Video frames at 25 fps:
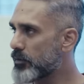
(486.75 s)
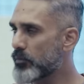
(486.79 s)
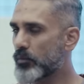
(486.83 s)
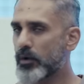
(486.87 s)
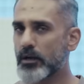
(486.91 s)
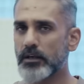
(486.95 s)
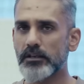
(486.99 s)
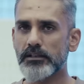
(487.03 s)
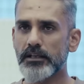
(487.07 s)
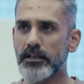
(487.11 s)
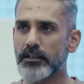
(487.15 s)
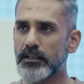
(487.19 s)

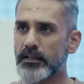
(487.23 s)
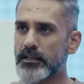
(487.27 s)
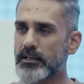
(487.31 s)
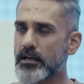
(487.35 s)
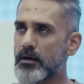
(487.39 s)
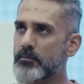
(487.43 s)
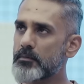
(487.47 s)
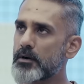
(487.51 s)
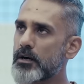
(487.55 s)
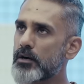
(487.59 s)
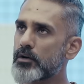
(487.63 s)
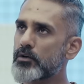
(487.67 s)
One is I think
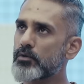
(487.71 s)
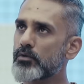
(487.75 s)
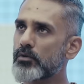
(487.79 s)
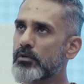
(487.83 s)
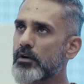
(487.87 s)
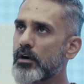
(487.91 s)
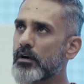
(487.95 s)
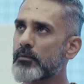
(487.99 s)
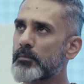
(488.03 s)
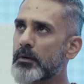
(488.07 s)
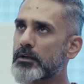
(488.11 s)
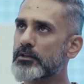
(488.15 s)
Yamaha took
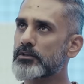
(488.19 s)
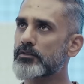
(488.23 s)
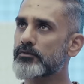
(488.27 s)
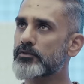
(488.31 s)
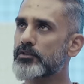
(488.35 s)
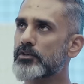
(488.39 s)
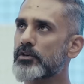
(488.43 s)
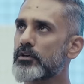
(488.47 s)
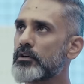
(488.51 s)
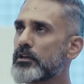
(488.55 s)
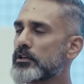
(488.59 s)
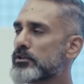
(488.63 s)
a bunch of
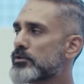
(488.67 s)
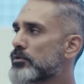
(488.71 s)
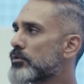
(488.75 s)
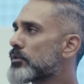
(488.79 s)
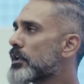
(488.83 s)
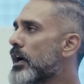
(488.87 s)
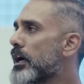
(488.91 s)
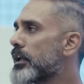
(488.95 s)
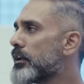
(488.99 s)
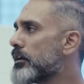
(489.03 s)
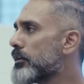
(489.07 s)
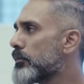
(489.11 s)
journalists to
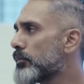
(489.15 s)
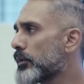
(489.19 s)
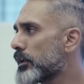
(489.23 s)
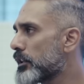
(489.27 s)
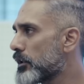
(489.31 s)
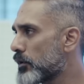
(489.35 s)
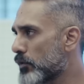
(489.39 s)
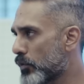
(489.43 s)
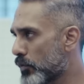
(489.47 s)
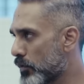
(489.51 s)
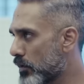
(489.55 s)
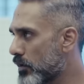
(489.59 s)
Thailand where they
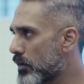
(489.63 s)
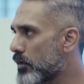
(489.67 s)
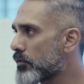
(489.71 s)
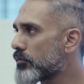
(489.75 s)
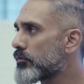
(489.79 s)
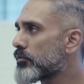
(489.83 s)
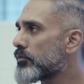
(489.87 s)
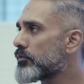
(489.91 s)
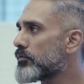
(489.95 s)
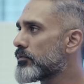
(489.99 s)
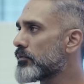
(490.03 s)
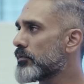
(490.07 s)
rode around
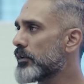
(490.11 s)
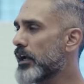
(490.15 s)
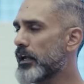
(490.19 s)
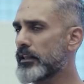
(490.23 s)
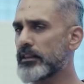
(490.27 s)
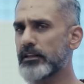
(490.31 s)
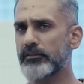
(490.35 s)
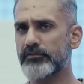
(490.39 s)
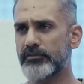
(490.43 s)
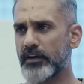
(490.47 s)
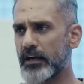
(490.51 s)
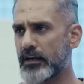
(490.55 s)
and
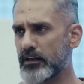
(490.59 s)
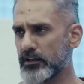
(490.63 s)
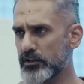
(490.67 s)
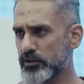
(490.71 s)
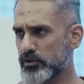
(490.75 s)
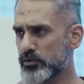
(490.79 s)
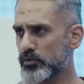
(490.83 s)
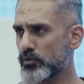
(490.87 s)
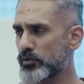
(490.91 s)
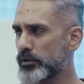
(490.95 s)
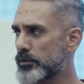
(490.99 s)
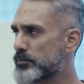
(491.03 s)
they filed the
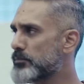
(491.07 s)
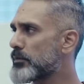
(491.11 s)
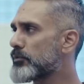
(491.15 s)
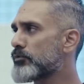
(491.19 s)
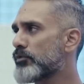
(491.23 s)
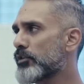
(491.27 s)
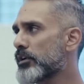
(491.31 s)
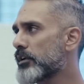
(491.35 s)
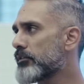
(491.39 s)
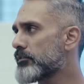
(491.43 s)
stories before